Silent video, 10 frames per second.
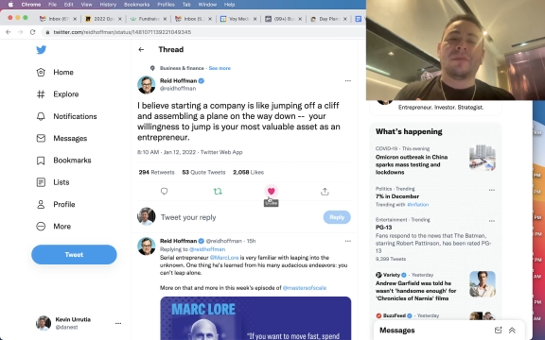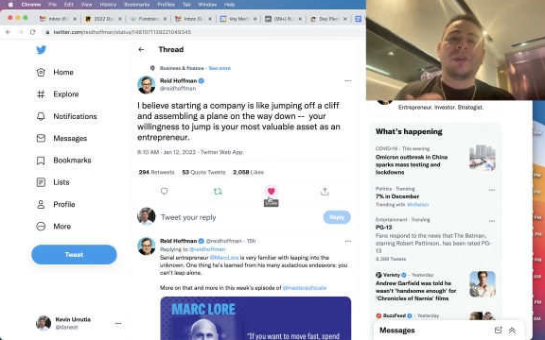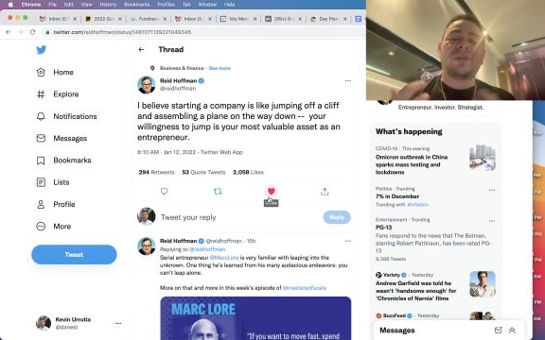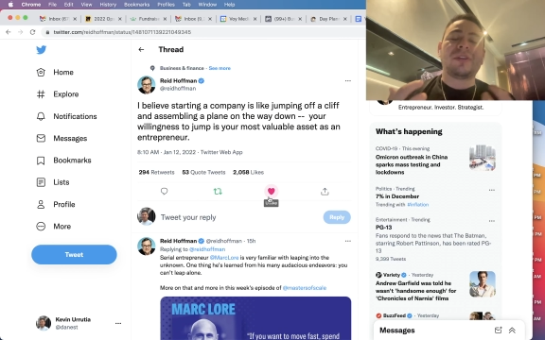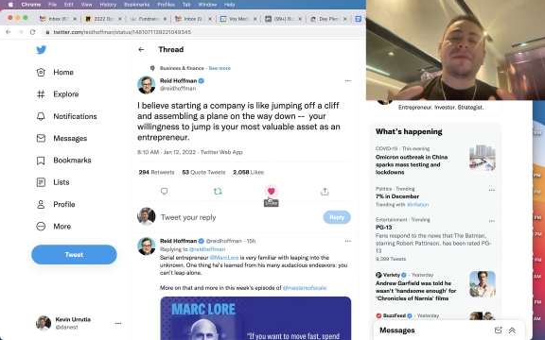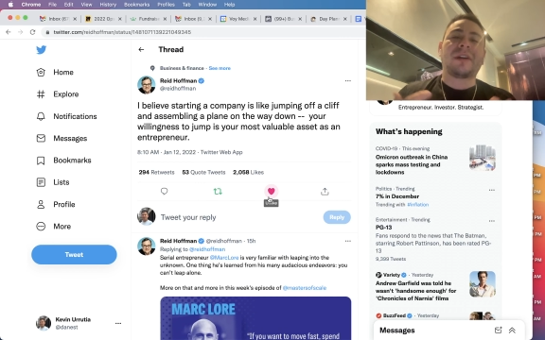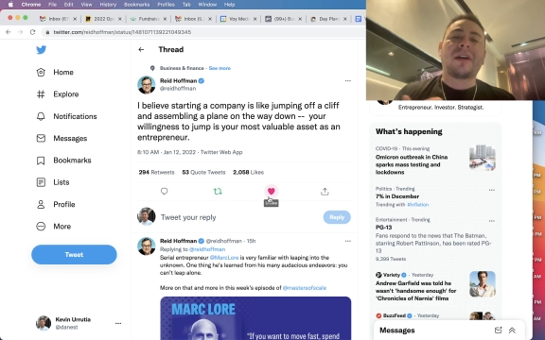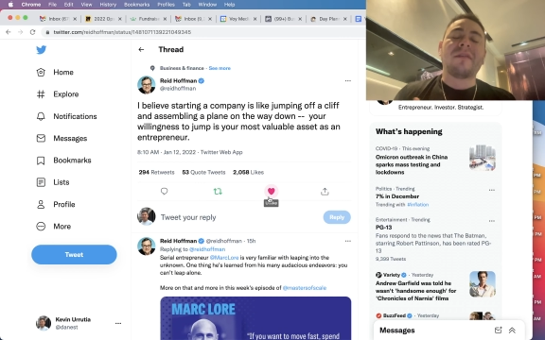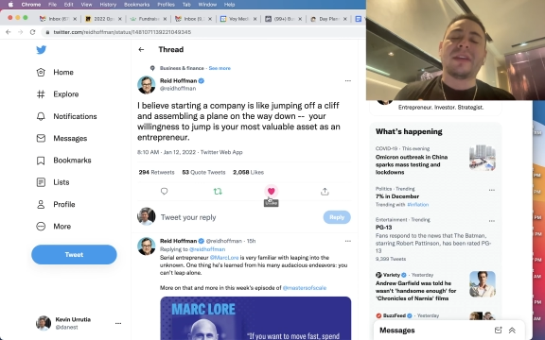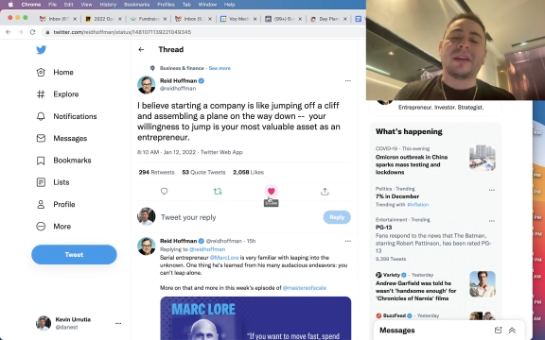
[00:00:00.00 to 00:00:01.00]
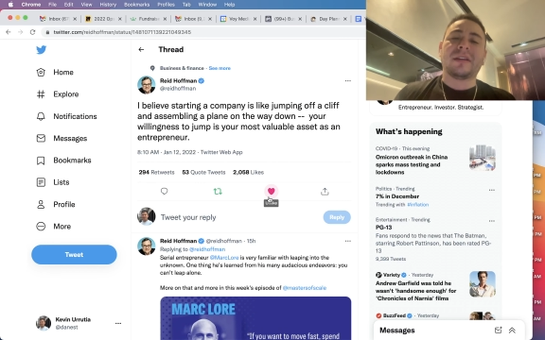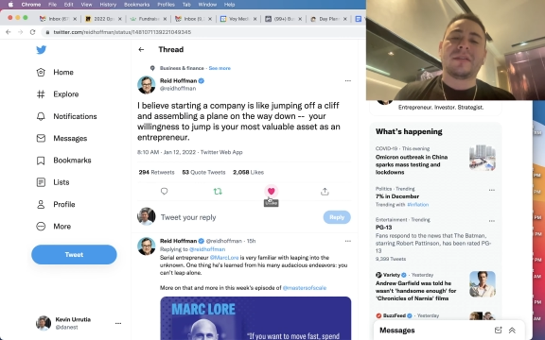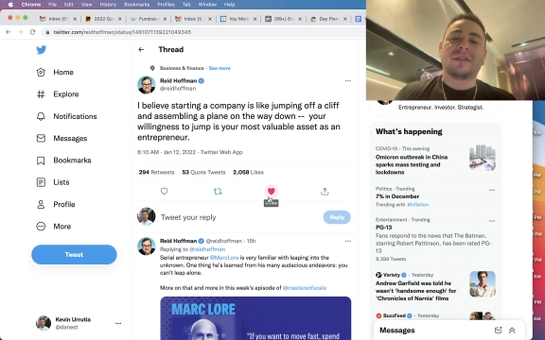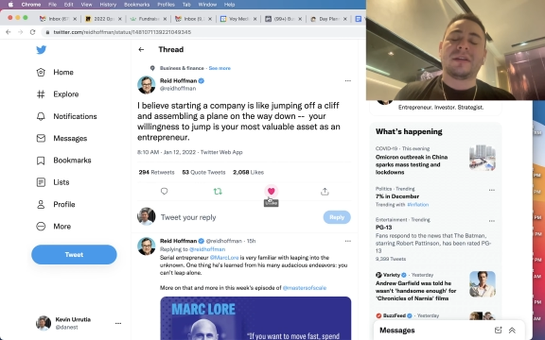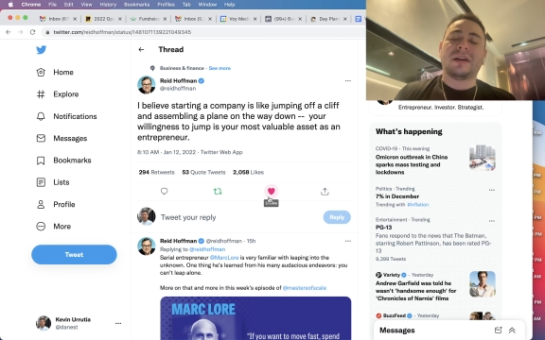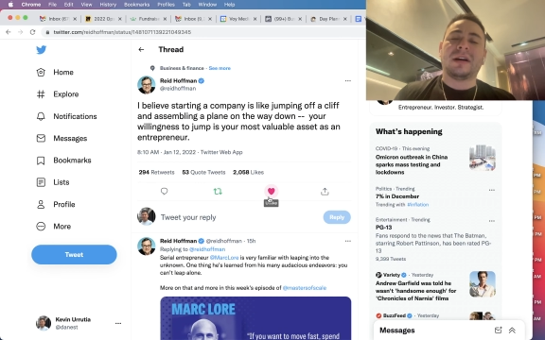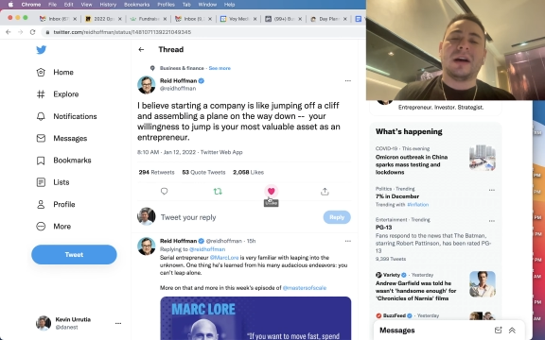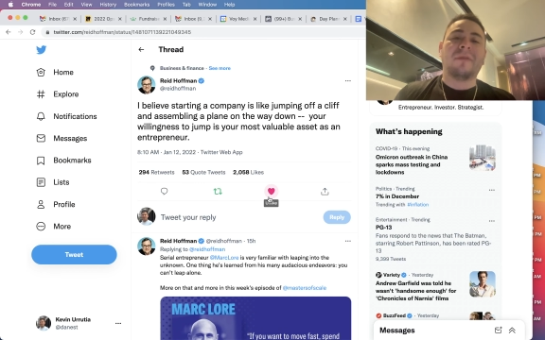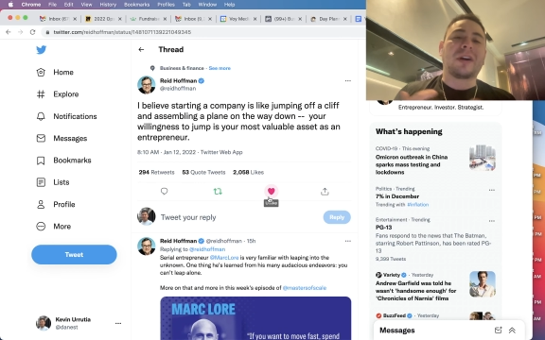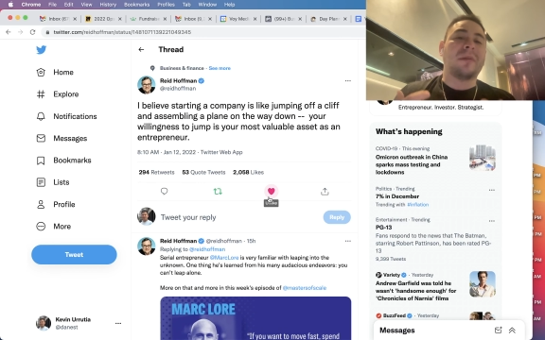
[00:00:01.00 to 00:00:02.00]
you don't need to figure out everything of a